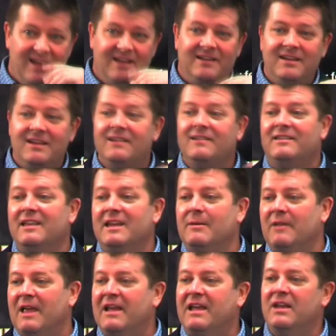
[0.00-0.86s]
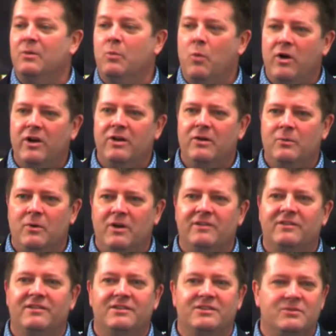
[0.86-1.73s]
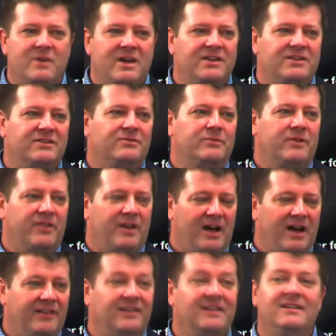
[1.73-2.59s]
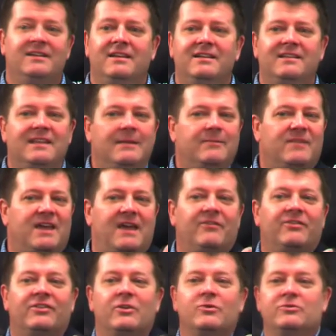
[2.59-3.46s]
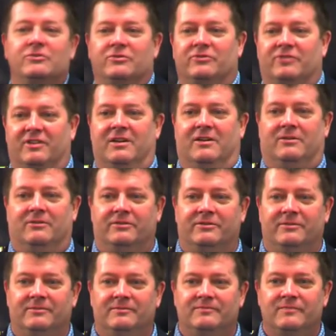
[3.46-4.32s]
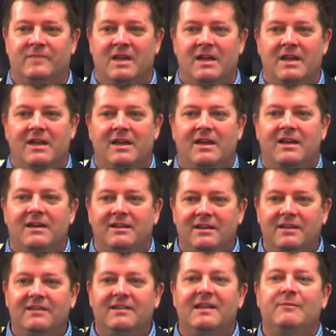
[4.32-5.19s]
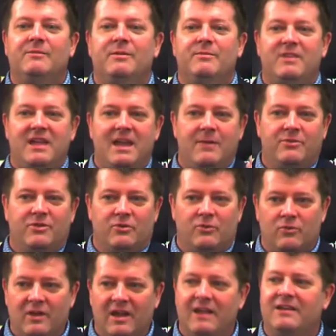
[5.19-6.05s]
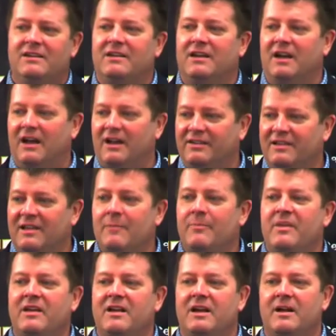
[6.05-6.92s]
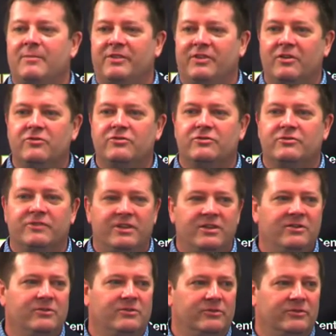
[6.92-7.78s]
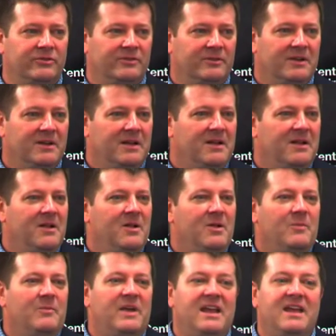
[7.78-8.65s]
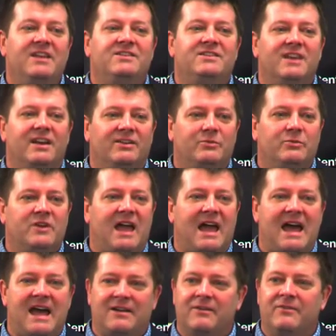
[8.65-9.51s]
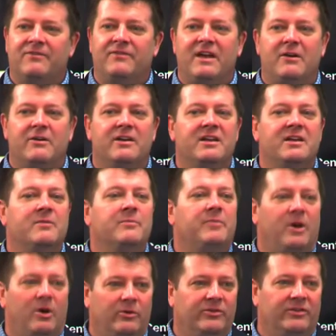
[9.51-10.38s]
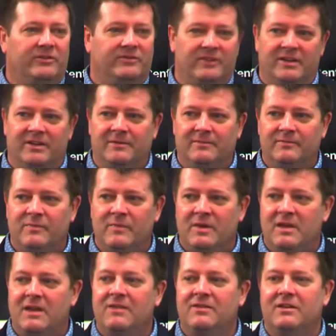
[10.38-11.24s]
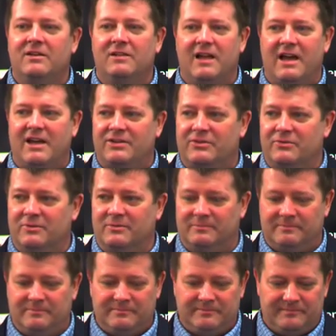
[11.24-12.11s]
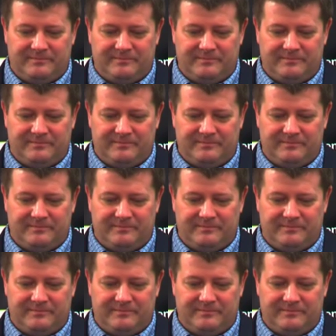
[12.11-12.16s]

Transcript: He did seem, like in one-on-one situations with us, he did seem to have social skills. He did seem to be able to relate to us and pick up social cues, but he just would act very impulsively in the classroom.